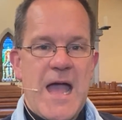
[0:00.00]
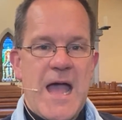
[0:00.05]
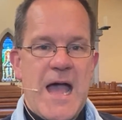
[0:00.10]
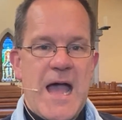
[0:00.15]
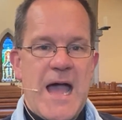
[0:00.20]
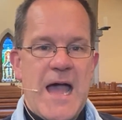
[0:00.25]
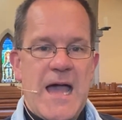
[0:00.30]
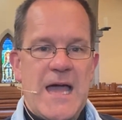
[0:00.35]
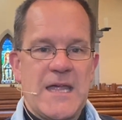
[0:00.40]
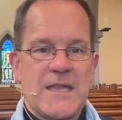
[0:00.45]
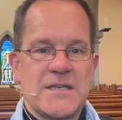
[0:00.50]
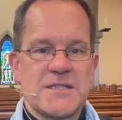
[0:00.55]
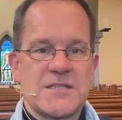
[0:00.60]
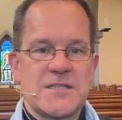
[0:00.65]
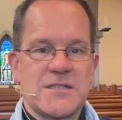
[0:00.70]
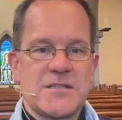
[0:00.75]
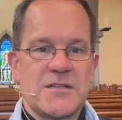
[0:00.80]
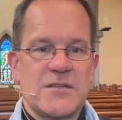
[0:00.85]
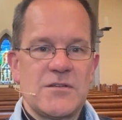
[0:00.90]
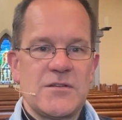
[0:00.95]
And
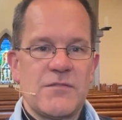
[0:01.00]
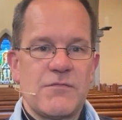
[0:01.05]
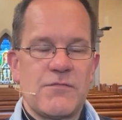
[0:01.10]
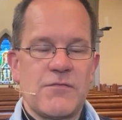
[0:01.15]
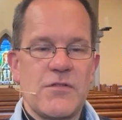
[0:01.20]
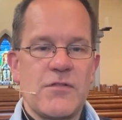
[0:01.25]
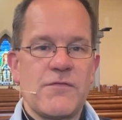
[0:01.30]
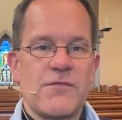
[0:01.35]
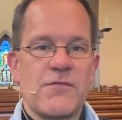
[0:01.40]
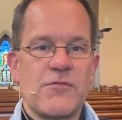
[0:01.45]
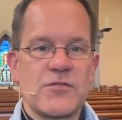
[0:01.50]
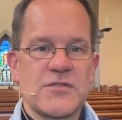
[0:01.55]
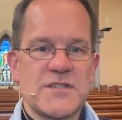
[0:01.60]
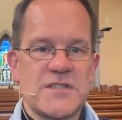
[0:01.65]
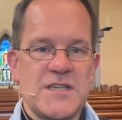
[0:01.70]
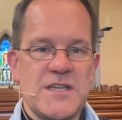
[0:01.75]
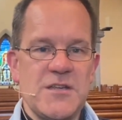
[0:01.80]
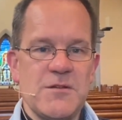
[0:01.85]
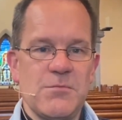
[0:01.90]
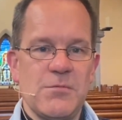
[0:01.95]
for the
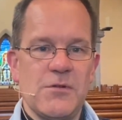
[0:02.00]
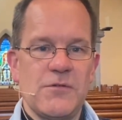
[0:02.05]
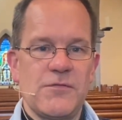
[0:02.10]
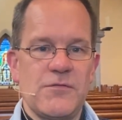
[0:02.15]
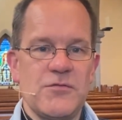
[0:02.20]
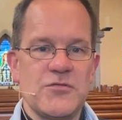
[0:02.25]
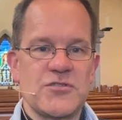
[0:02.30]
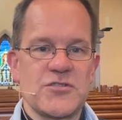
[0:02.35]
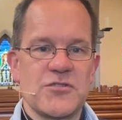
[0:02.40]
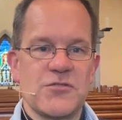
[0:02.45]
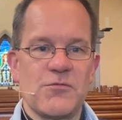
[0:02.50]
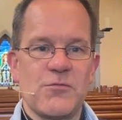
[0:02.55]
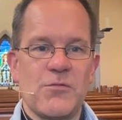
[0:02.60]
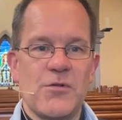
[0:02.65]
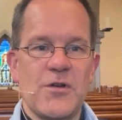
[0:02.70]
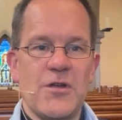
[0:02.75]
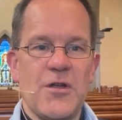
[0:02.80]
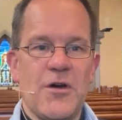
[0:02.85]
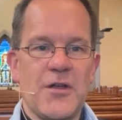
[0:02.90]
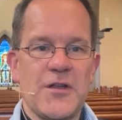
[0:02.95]
foreseeable future, we're
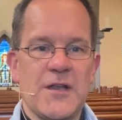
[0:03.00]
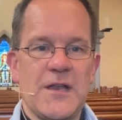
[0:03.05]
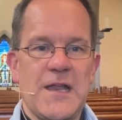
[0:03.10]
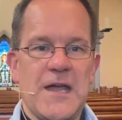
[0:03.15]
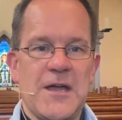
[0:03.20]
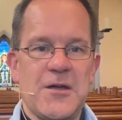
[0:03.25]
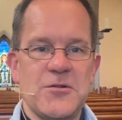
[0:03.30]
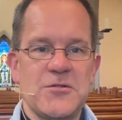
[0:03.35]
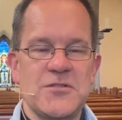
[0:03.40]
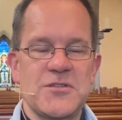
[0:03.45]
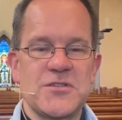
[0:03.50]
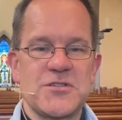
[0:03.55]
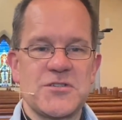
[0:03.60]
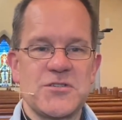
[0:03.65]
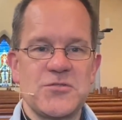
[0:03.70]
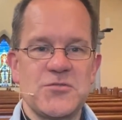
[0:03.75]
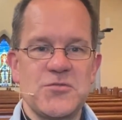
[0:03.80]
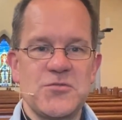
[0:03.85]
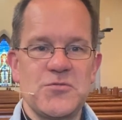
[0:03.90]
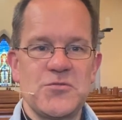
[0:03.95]
not allowed
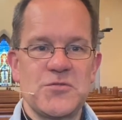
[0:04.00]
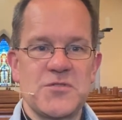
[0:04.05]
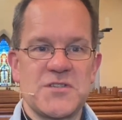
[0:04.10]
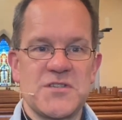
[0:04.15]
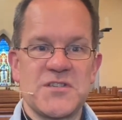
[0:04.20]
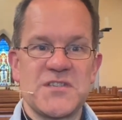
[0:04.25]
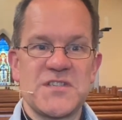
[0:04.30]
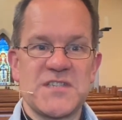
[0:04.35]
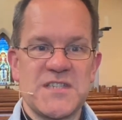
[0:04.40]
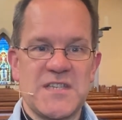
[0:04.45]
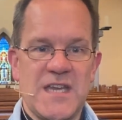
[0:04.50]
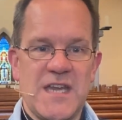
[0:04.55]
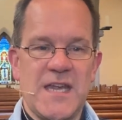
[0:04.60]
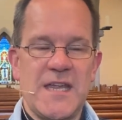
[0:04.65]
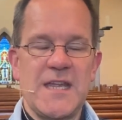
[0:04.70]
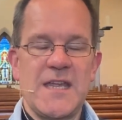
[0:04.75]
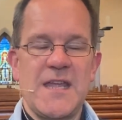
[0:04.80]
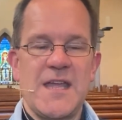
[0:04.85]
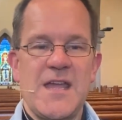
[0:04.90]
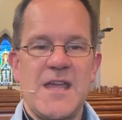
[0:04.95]
to
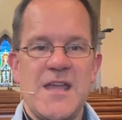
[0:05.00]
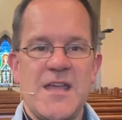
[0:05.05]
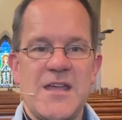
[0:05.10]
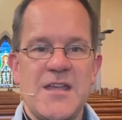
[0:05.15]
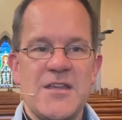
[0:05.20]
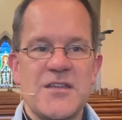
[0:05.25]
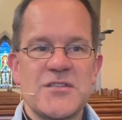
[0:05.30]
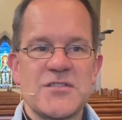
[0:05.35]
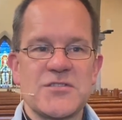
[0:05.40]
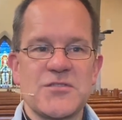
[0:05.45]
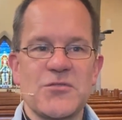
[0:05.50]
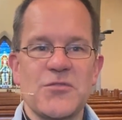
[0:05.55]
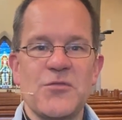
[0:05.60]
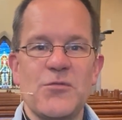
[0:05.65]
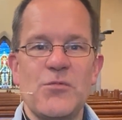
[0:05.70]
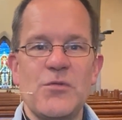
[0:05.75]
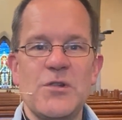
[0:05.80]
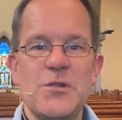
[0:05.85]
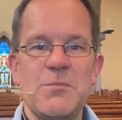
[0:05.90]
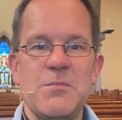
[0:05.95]
sing, so there
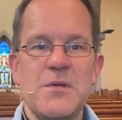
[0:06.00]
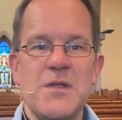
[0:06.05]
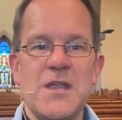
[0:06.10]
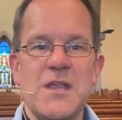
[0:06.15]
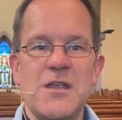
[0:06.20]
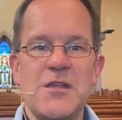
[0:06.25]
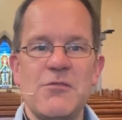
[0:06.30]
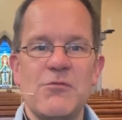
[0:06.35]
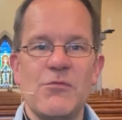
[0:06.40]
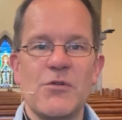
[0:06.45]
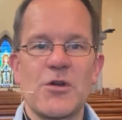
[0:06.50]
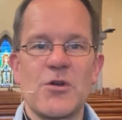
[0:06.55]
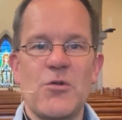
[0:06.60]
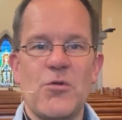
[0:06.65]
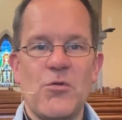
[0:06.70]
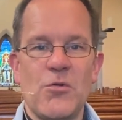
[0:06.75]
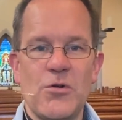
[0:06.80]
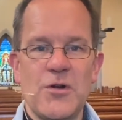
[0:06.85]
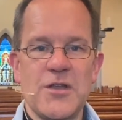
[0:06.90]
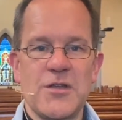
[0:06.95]
will be
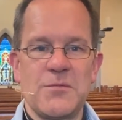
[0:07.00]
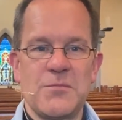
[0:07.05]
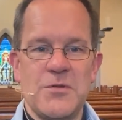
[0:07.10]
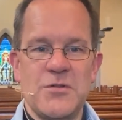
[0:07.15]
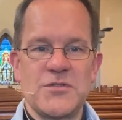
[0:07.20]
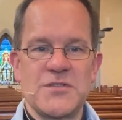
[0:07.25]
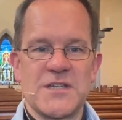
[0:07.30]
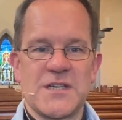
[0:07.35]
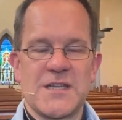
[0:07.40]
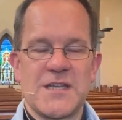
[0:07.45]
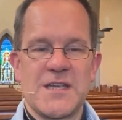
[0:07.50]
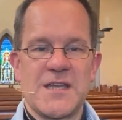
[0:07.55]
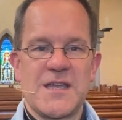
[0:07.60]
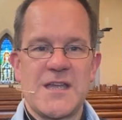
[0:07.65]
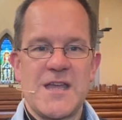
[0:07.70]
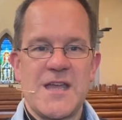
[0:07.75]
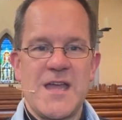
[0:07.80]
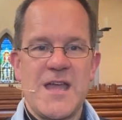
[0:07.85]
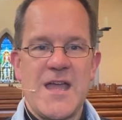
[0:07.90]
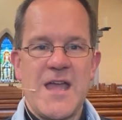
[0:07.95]
recorded music.
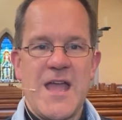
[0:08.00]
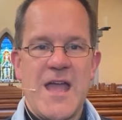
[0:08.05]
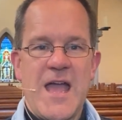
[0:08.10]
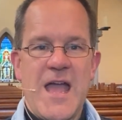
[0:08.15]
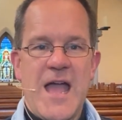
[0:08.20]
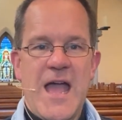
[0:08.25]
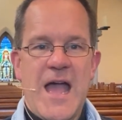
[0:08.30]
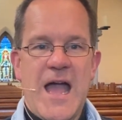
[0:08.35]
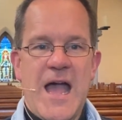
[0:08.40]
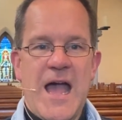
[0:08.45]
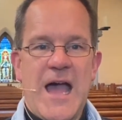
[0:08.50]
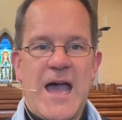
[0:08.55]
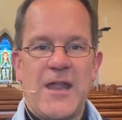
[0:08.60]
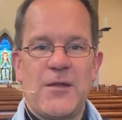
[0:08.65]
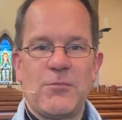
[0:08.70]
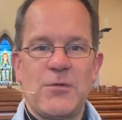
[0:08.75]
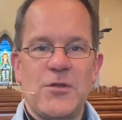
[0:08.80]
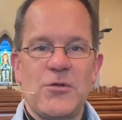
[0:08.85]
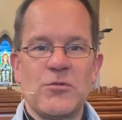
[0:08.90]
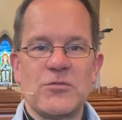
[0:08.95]
And
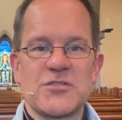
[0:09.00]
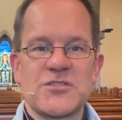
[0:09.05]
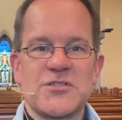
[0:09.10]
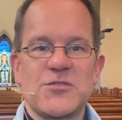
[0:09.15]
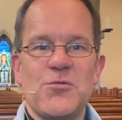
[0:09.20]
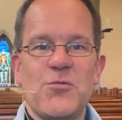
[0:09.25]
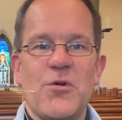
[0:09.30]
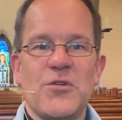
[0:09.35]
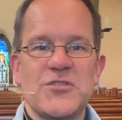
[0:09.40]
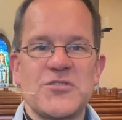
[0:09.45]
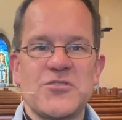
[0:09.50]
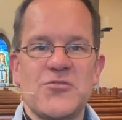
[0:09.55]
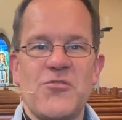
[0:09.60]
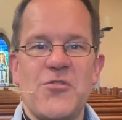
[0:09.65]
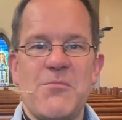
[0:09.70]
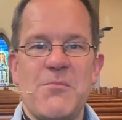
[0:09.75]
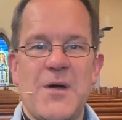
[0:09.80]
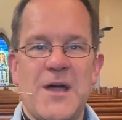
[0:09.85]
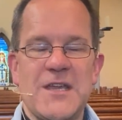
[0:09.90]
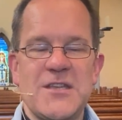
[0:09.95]
we also want to
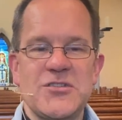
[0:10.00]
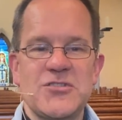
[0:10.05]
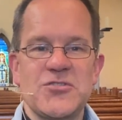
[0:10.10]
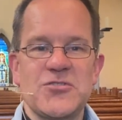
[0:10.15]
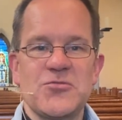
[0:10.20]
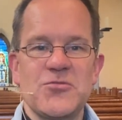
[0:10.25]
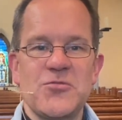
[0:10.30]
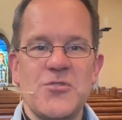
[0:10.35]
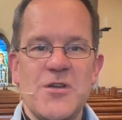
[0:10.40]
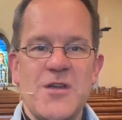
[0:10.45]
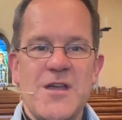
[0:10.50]
remind you